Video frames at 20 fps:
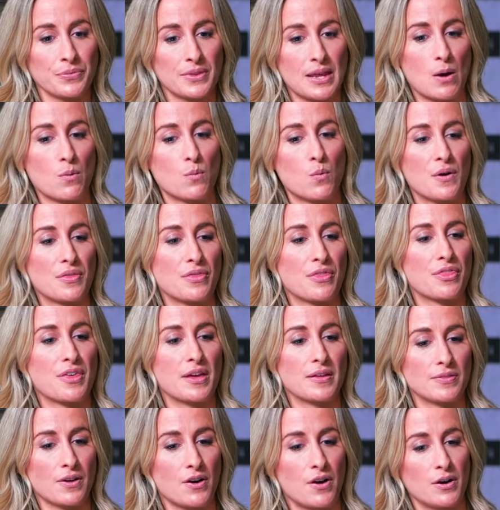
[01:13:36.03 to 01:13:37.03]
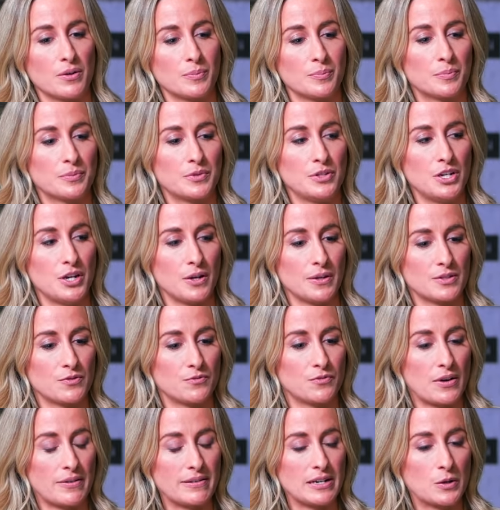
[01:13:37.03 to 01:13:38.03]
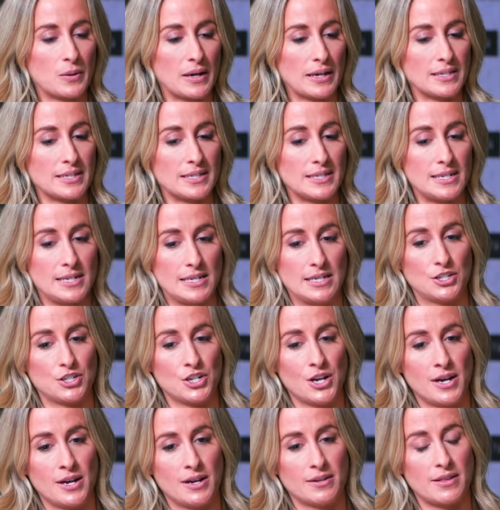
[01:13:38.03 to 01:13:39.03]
that one thing that I'll, you know, is very quick to teach